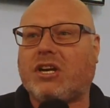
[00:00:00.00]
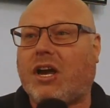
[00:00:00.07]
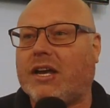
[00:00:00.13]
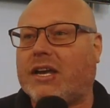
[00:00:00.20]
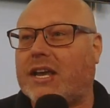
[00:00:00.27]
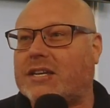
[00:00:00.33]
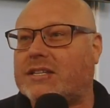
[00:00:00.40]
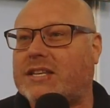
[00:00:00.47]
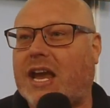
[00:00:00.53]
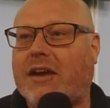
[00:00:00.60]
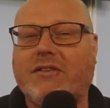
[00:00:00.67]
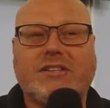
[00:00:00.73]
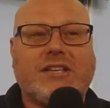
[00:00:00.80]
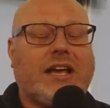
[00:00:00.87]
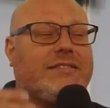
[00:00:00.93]
I guess, there
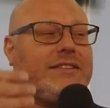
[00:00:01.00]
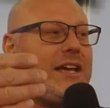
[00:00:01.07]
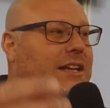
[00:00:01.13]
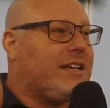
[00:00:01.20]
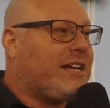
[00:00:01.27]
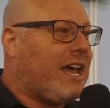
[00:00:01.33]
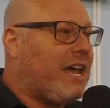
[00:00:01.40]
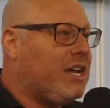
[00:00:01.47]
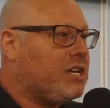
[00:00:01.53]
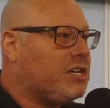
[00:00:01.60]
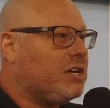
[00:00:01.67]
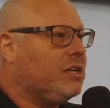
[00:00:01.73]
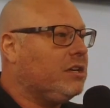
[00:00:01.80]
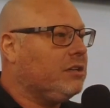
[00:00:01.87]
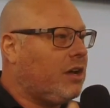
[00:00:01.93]
is that
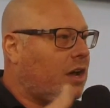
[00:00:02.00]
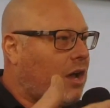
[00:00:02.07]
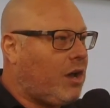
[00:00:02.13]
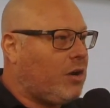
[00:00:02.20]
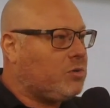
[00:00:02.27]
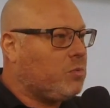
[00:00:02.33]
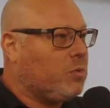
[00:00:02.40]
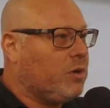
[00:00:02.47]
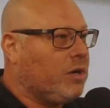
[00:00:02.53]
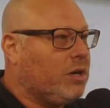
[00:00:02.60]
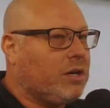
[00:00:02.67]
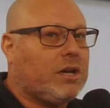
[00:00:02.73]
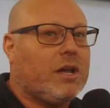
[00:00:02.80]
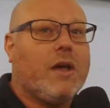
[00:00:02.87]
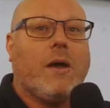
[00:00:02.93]
dedication and hard
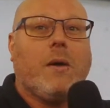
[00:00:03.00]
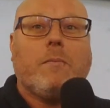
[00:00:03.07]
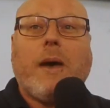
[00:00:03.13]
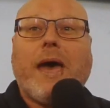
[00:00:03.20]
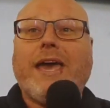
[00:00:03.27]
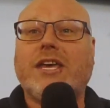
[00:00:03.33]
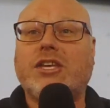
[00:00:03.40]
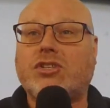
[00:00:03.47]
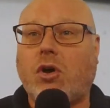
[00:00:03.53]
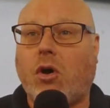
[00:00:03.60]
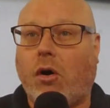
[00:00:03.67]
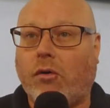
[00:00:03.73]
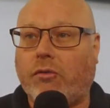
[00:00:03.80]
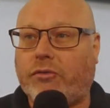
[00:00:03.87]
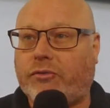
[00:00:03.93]
work pays
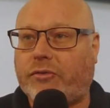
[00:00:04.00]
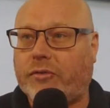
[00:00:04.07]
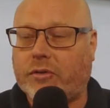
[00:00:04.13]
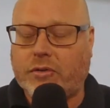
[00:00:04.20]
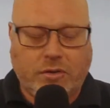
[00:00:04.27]
off